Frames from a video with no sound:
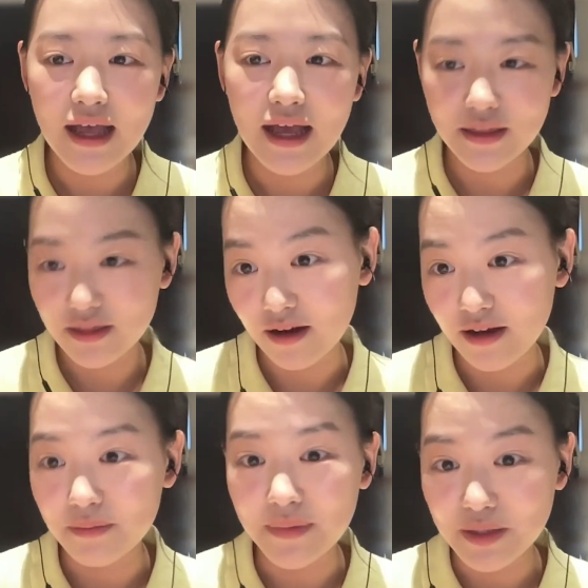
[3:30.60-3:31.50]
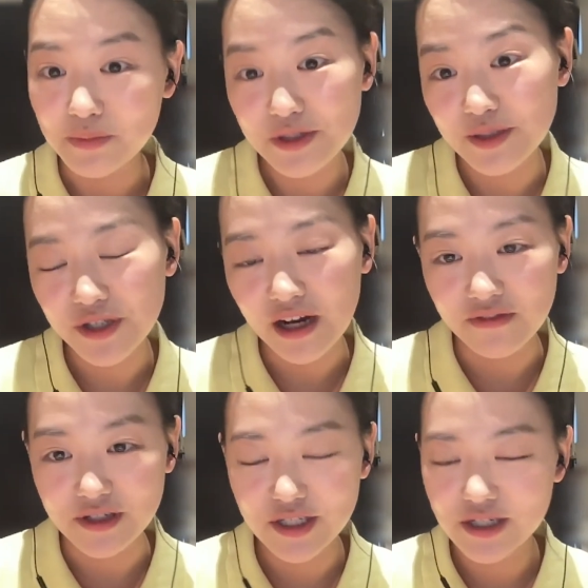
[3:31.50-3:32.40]
I thought many Muslim
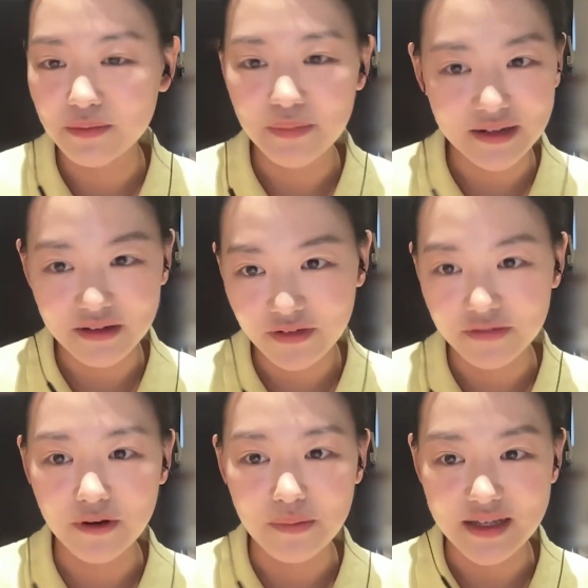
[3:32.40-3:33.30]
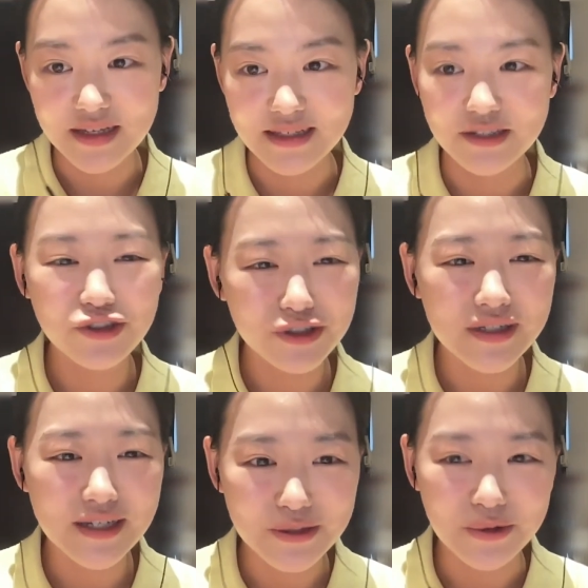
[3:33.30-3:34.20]
travelers could benefit from this and
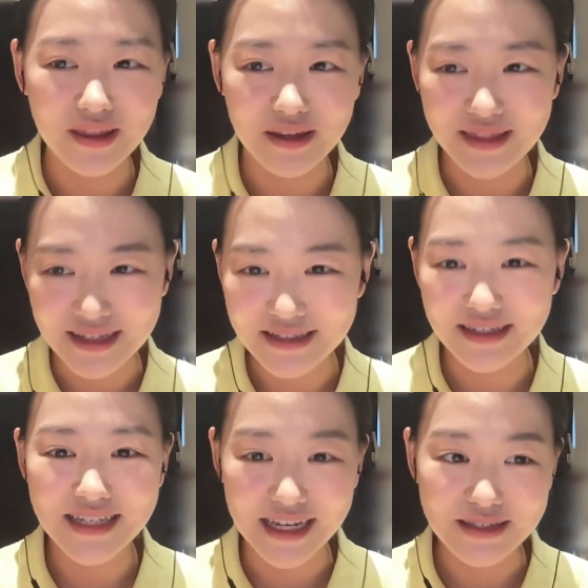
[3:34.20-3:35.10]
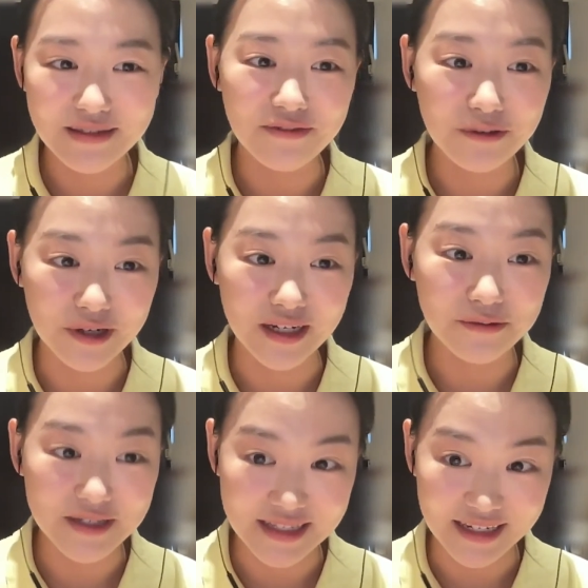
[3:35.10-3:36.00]
truly enjoy the authentic taste of Korean
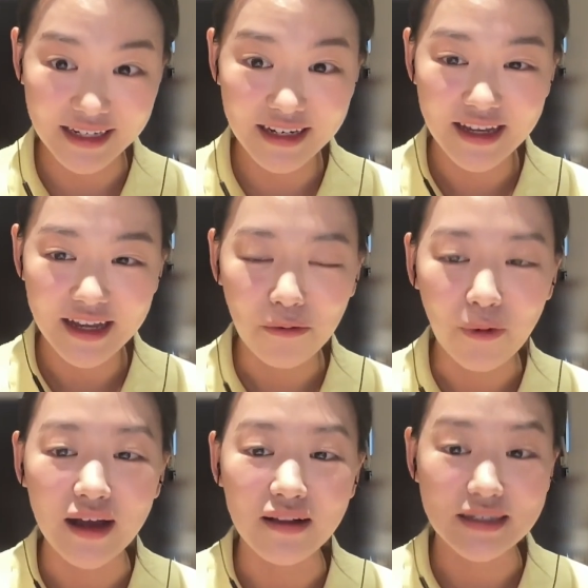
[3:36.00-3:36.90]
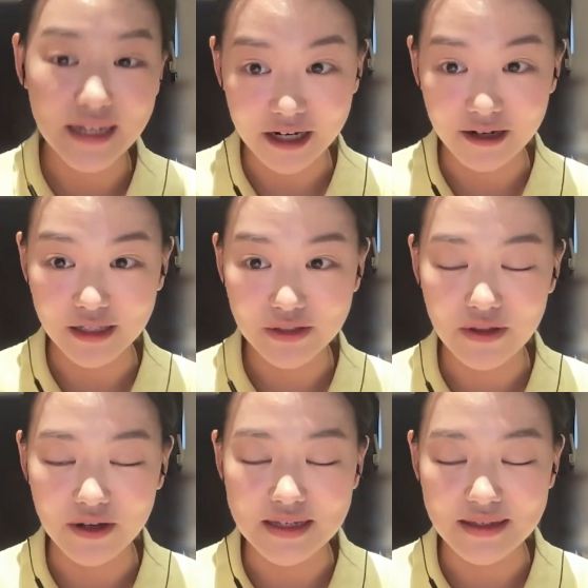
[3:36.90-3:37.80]
cuisine while adhering to
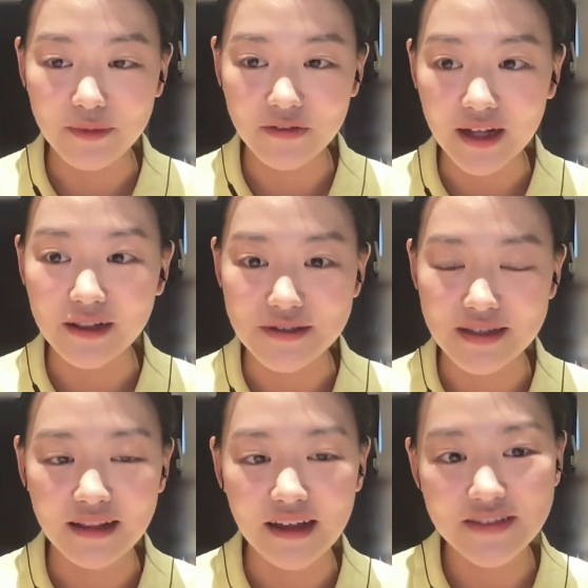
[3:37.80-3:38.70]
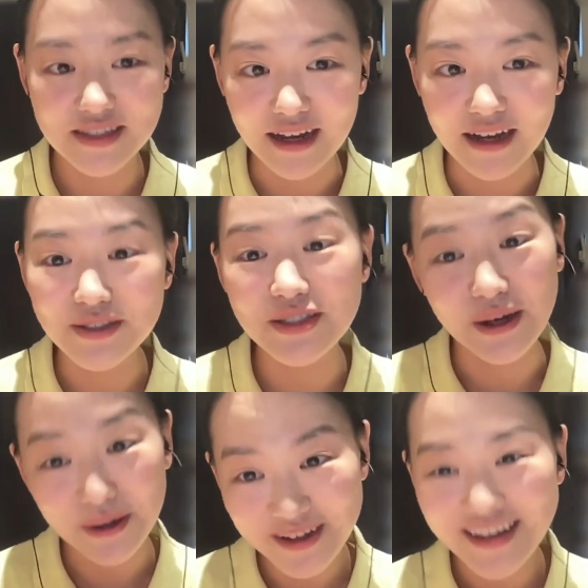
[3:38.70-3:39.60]
their Islamic values and lifestyle.
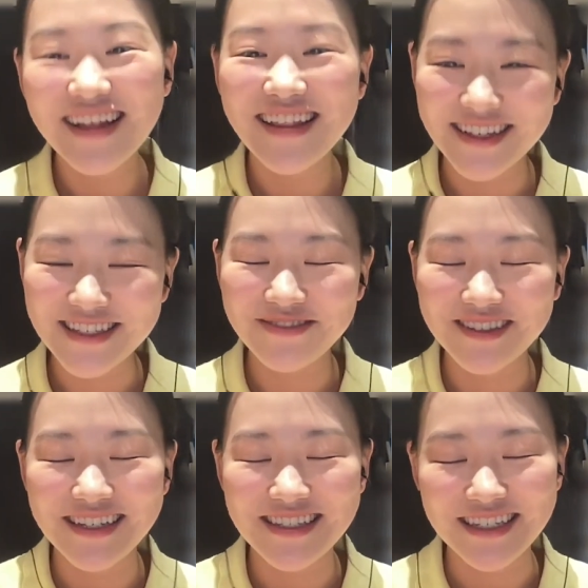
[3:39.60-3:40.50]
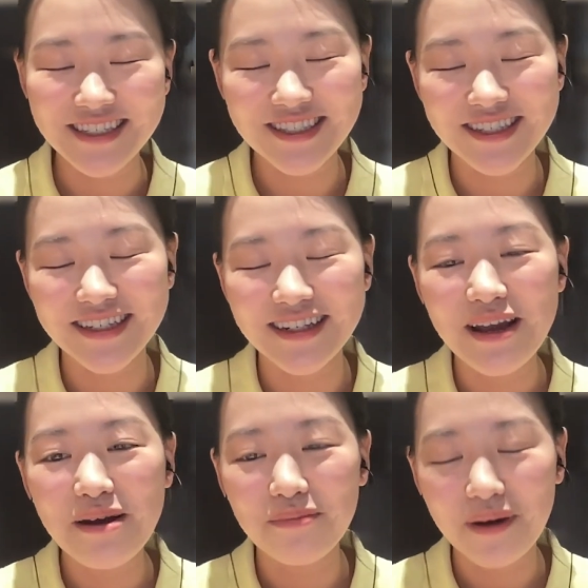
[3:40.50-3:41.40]
So, this realization
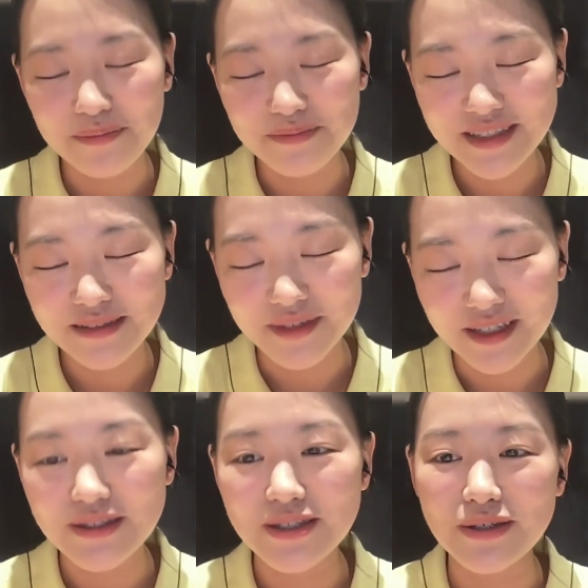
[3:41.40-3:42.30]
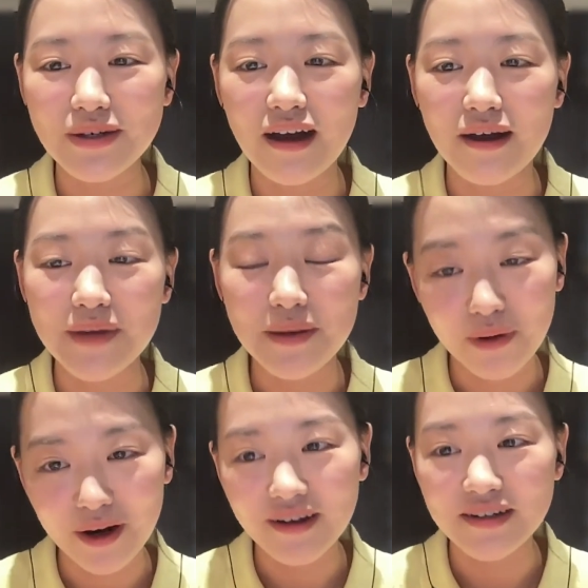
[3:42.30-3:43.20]
prompted me to
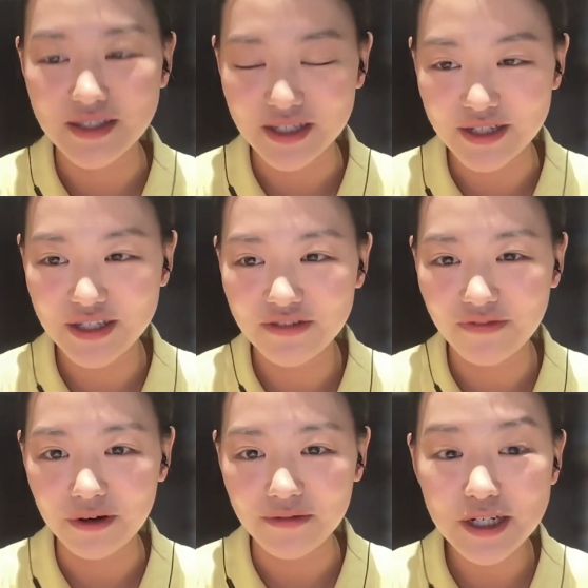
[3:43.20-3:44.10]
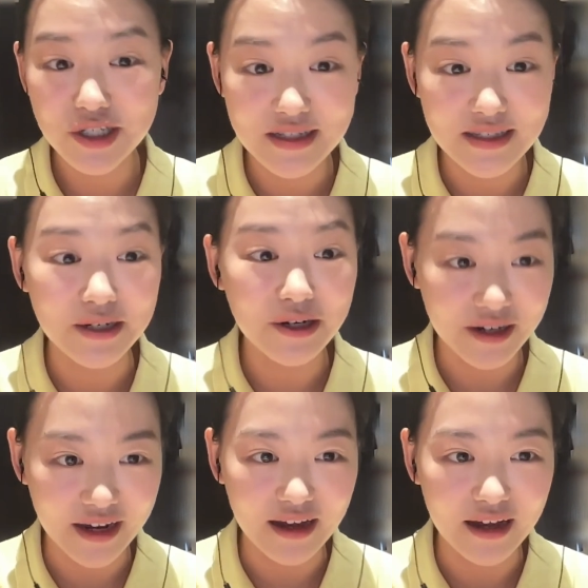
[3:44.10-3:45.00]
embark on a search for restaurants in
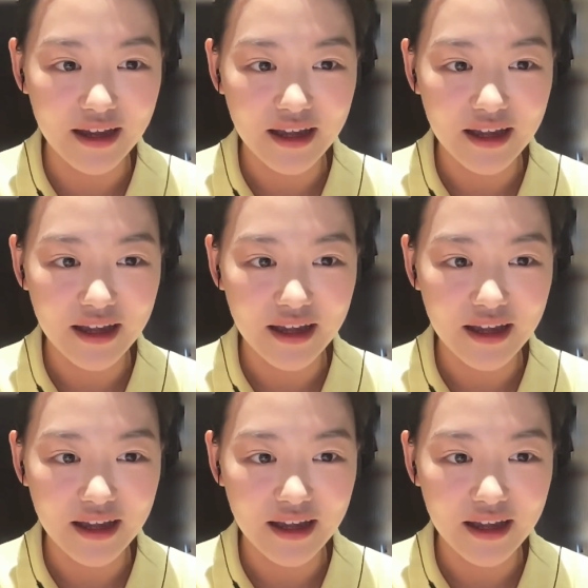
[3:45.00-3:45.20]
Korea